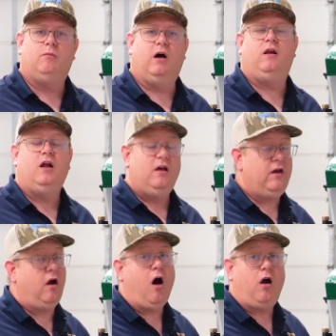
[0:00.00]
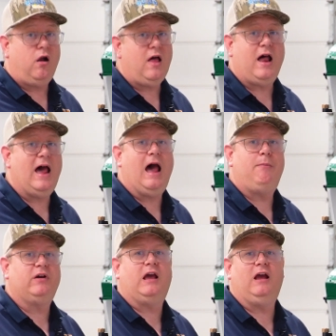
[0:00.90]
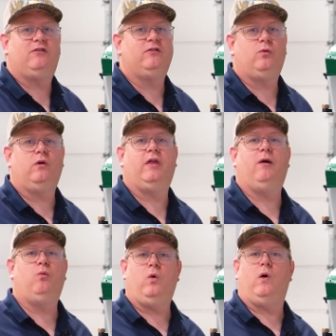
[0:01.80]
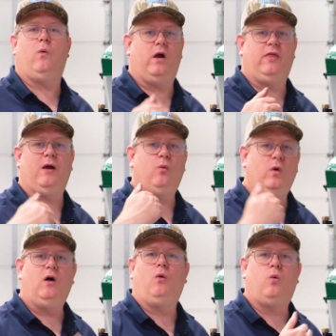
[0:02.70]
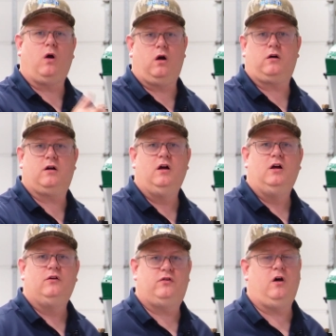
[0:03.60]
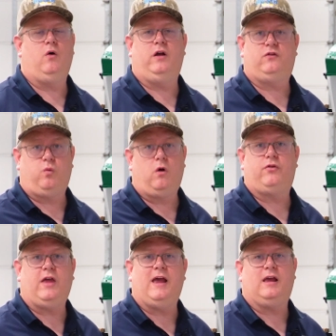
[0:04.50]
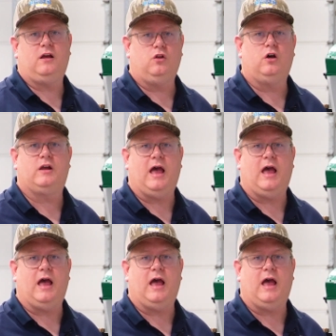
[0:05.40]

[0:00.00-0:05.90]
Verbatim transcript: But there are a lot of applications where they, where they will work, so it's worth taking a look